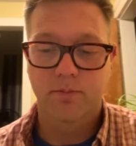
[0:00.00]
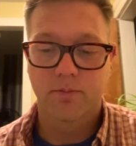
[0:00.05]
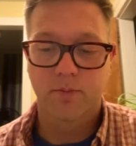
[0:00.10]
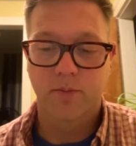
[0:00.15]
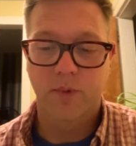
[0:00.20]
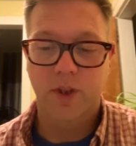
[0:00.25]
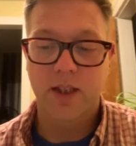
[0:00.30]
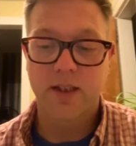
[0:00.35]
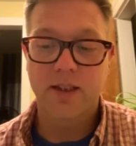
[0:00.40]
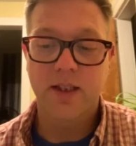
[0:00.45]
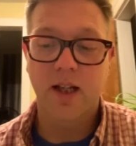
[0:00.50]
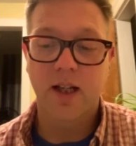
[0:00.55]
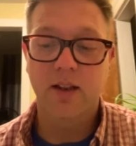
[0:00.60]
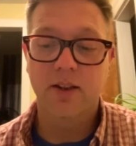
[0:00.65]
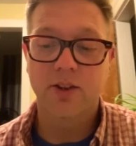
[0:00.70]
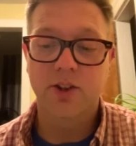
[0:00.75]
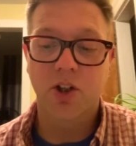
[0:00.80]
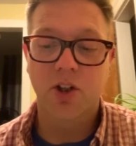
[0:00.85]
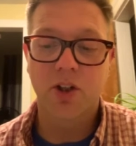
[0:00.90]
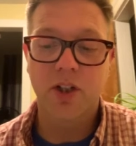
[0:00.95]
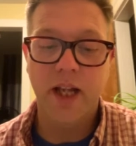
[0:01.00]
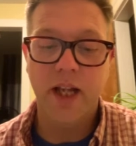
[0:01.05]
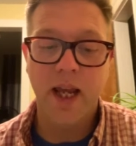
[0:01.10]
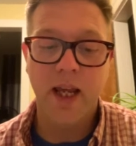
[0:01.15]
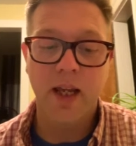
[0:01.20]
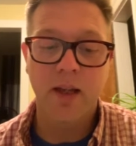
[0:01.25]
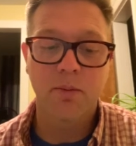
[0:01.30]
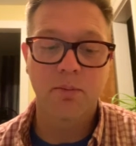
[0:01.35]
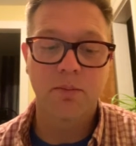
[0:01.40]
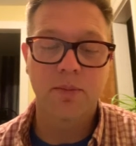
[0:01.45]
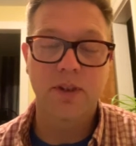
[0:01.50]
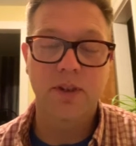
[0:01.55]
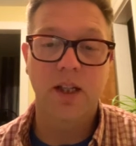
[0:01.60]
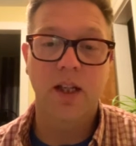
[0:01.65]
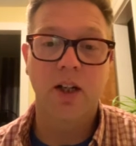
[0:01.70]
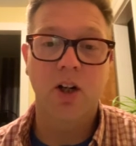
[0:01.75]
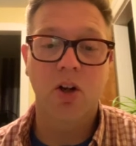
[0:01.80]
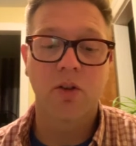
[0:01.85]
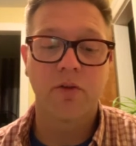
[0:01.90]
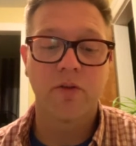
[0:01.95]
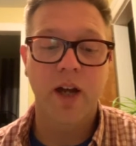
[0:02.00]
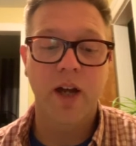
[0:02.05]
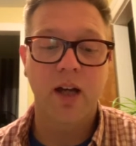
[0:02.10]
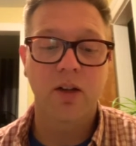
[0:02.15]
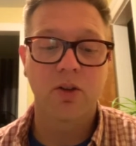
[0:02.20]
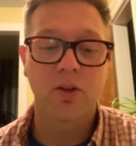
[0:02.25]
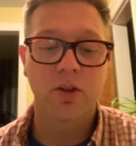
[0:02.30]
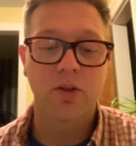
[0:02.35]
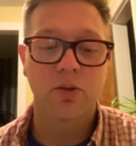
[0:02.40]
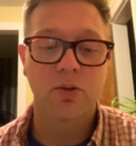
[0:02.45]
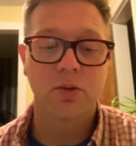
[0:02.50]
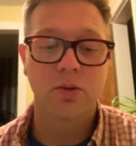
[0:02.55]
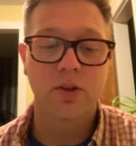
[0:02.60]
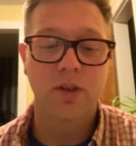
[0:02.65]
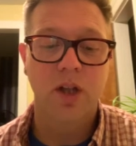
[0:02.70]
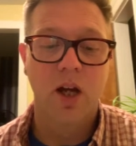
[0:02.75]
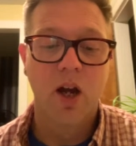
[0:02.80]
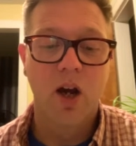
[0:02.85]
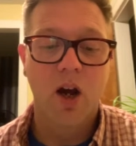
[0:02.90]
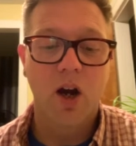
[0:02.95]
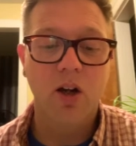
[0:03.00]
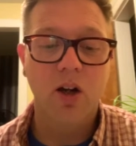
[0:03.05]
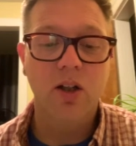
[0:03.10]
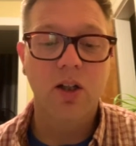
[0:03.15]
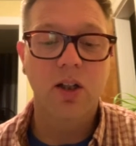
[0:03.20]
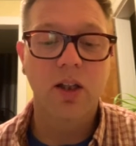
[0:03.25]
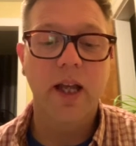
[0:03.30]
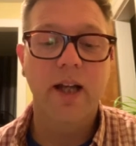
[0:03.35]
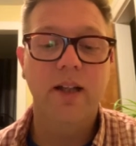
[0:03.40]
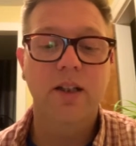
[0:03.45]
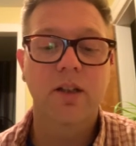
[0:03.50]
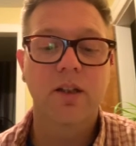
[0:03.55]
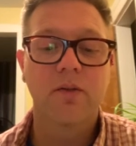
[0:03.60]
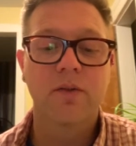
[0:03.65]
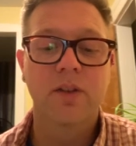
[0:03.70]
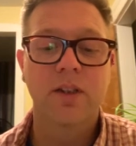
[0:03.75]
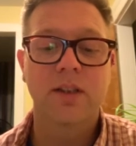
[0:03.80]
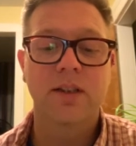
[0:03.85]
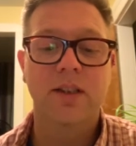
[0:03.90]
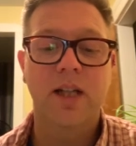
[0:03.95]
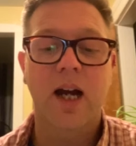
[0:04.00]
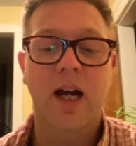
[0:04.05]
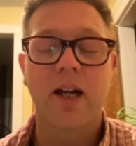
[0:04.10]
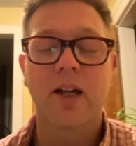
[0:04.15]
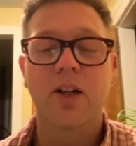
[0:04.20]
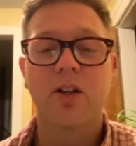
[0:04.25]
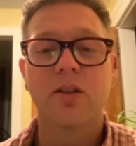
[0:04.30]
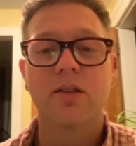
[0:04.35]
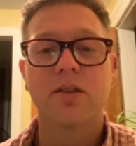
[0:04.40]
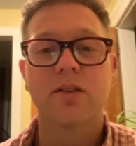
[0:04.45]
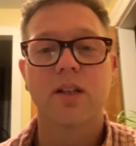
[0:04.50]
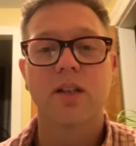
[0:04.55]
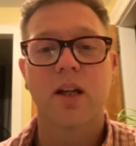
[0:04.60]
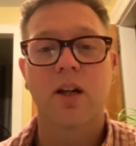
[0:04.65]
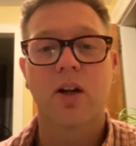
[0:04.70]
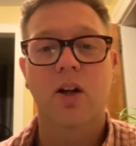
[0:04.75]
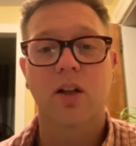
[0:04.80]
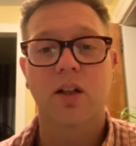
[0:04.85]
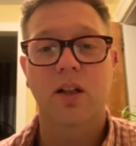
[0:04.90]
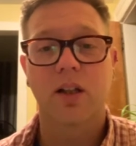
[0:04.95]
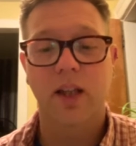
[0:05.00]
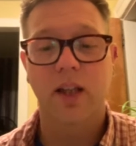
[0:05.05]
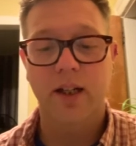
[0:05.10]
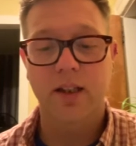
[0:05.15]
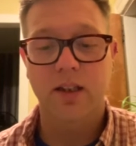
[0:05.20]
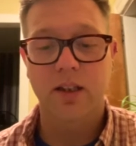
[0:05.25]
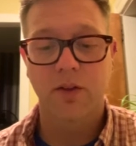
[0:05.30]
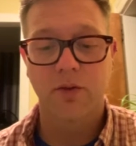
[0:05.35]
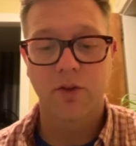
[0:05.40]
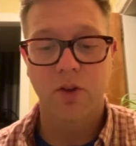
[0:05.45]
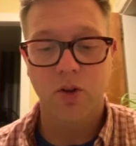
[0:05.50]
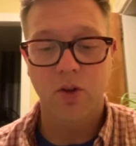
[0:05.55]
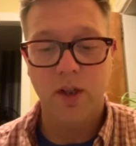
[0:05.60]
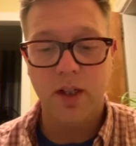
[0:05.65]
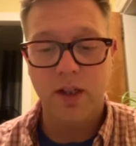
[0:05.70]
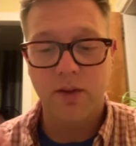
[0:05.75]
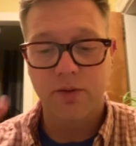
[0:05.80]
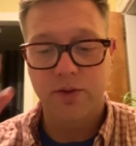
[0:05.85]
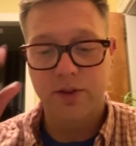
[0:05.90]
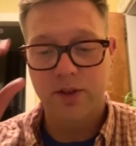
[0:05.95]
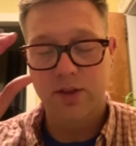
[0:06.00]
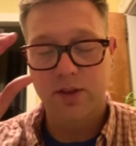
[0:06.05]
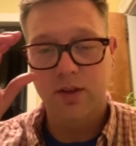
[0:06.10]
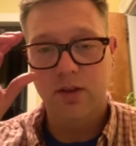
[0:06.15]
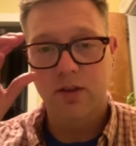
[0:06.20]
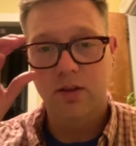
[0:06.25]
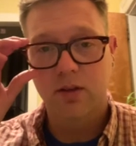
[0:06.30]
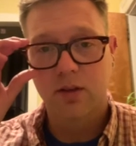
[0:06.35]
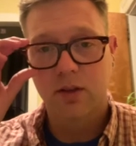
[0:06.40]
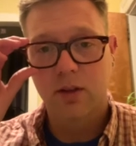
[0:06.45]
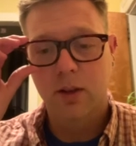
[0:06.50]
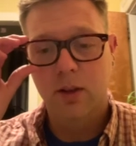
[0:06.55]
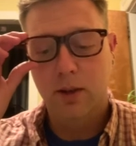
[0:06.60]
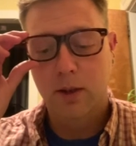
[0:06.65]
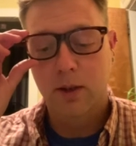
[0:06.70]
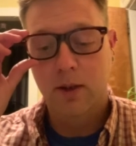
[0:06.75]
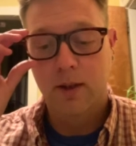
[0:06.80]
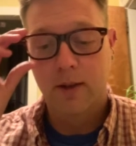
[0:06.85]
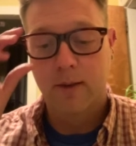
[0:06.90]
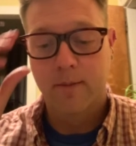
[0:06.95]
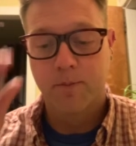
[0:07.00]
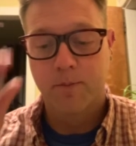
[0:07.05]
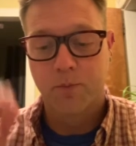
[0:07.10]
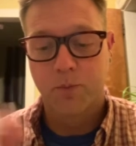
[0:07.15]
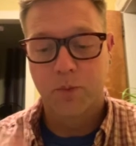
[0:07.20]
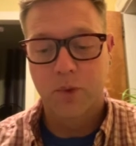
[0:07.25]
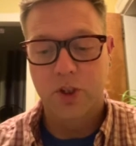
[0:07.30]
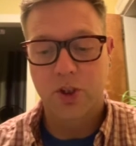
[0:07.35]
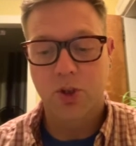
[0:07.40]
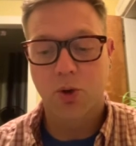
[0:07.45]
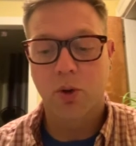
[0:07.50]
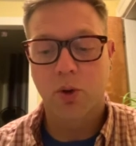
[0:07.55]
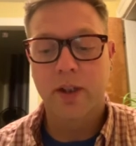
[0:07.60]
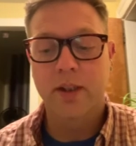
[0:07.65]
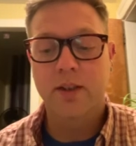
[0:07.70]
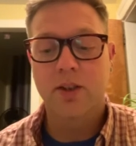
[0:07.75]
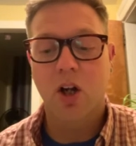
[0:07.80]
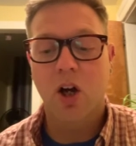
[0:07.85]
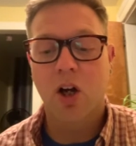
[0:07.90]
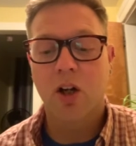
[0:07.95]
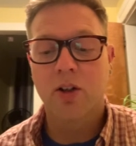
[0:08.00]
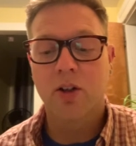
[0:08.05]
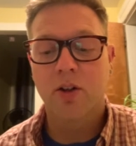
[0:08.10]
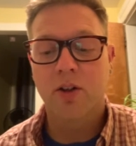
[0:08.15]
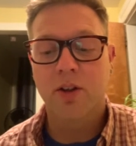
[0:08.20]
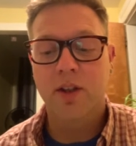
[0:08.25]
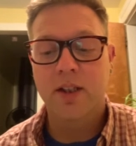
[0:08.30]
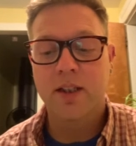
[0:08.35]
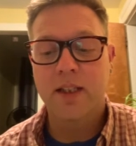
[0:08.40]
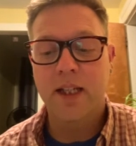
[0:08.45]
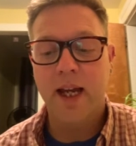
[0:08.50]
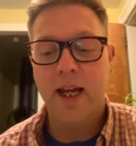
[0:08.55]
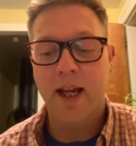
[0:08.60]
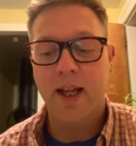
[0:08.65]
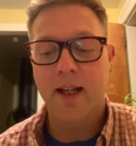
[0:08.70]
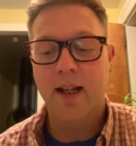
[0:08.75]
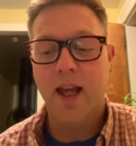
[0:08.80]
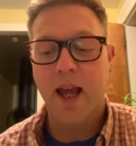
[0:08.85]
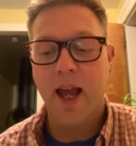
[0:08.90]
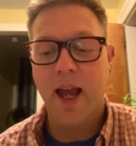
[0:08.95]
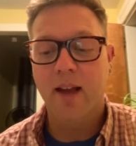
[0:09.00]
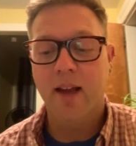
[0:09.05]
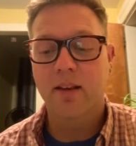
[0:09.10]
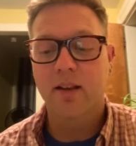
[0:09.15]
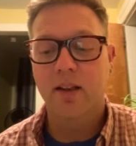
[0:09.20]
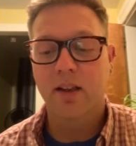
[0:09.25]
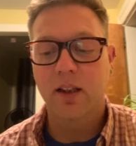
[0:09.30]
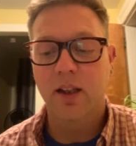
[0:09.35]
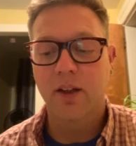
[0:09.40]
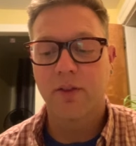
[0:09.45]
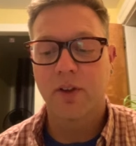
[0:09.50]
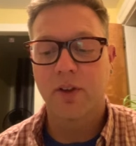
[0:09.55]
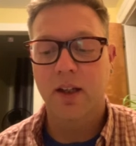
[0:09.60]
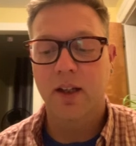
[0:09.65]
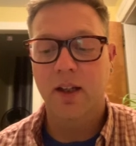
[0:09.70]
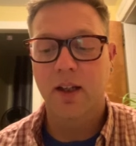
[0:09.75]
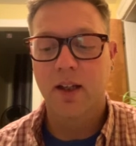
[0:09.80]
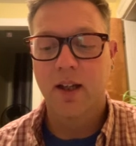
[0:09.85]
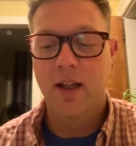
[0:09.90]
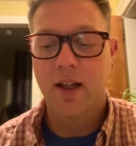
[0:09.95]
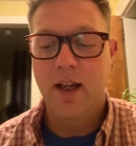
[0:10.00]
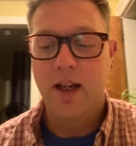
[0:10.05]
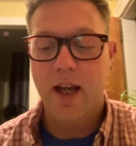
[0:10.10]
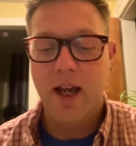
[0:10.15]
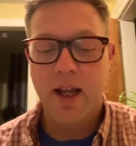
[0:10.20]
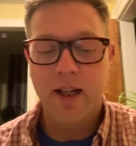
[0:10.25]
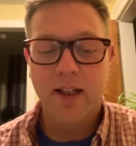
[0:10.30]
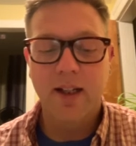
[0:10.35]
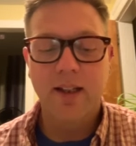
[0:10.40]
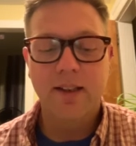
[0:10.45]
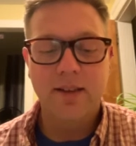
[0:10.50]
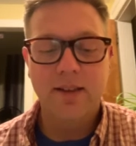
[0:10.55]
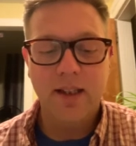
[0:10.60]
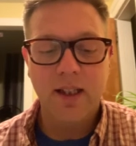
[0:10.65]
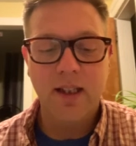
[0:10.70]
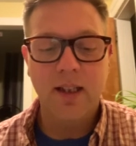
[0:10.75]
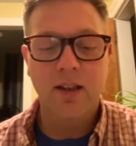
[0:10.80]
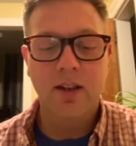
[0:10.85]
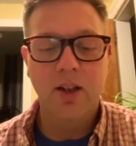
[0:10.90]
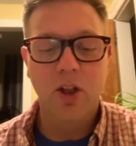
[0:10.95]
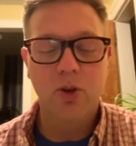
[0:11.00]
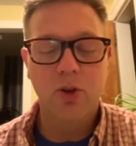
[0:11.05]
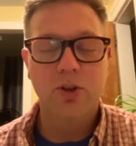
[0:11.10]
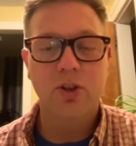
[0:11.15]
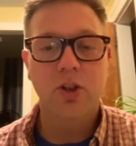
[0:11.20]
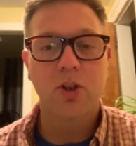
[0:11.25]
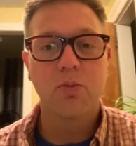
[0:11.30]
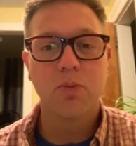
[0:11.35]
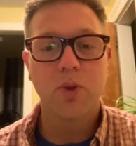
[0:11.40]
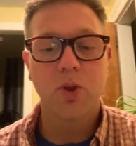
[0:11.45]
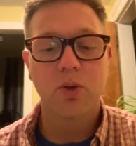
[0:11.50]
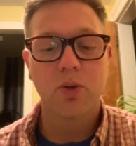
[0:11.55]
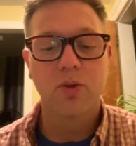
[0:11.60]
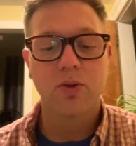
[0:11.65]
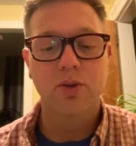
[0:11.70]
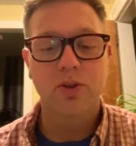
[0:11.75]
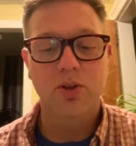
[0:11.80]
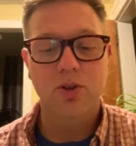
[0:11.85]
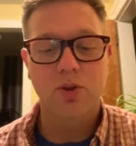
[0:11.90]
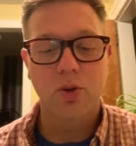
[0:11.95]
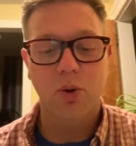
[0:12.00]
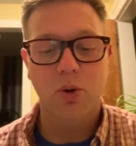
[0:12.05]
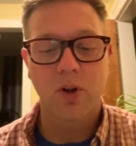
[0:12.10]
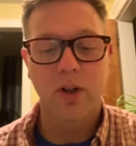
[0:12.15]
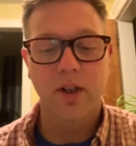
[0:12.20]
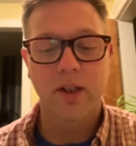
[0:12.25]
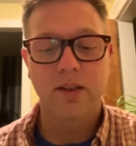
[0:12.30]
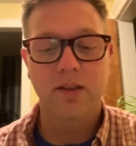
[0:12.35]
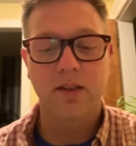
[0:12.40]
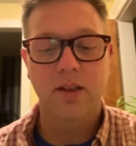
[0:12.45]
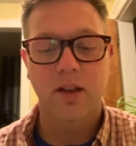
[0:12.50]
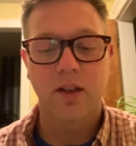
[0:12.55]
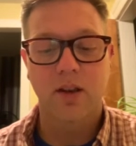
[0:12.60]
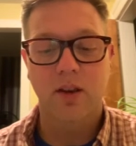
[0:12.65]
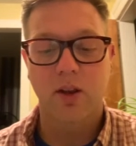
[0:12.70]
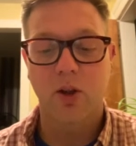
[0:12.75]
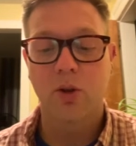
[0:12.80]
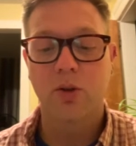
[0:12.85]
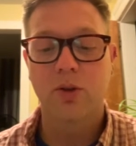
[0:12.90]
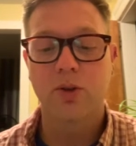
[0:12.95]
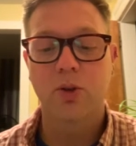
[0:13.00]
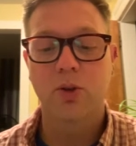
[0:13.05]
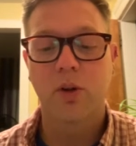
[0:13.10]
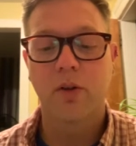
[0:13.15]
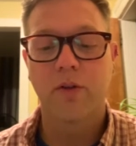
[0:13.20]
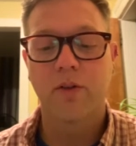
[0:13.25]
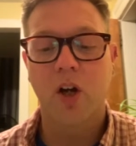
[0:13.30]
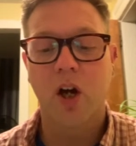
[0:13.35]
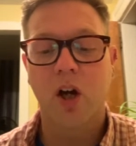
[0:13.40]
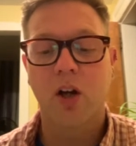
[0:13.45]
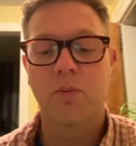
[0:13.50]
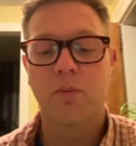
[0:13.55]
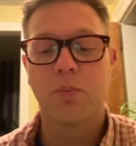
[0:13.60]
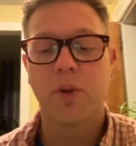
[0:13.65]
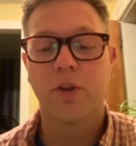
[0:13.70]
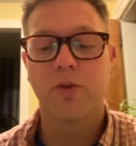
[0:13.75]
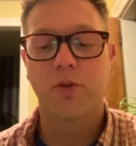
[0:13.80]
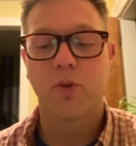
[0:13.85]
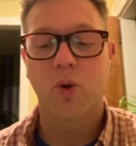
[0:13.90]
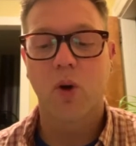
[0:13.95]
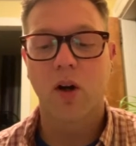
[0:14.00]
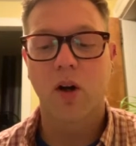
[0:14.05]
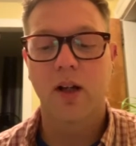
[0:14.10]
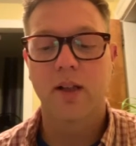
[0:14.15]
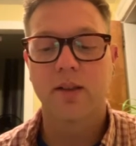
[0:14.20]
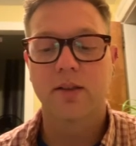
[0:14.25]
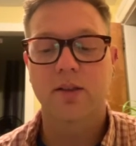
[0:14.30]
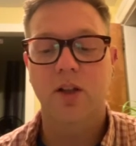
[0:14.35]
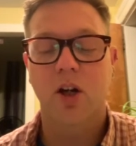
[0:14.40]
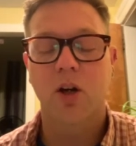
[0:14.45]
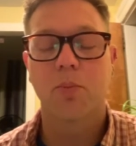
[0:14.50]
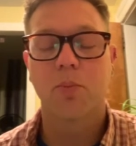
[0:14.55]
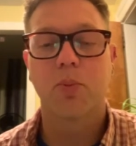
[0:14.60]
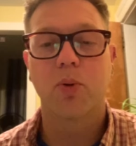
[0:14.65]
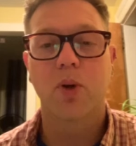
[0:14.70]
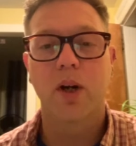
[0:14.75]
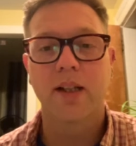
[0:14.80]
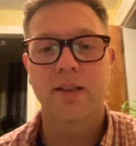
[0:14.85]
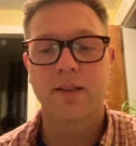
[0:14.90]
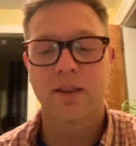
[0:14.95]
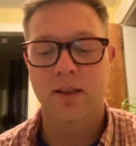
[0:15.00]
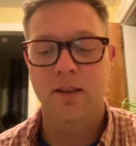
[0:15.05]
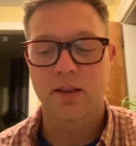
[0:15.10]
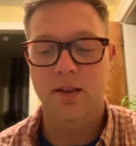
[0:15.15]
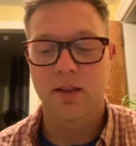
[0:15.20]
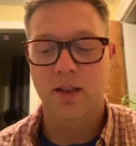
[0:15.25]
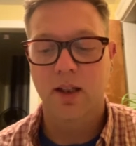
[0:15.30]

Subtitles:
They tell us our names and our values, our collective desires and our collective griefs. Stories honor the dead and the living, and it is in those communal stories that those who have gone before us are present